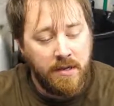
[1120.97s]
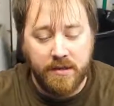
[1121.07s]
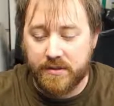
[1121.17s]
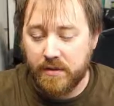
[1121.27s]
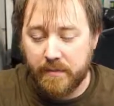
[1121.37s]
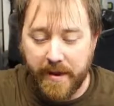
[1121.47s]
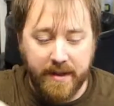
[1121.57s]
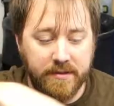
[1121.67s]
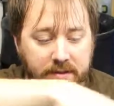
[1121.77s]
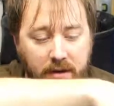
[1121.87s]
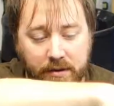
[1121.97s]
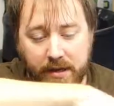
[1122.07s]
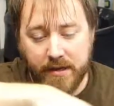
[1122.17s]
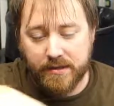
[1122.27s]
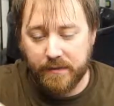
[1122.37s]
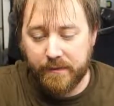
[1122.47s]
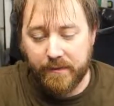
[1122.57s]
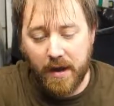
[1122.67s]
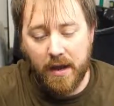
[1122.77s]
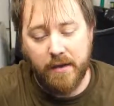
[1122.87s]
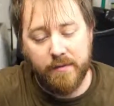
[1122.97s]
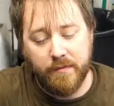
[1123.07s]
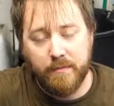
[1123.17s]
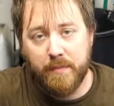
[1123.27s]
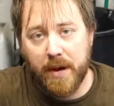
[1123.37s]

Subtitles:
So the mains are these 5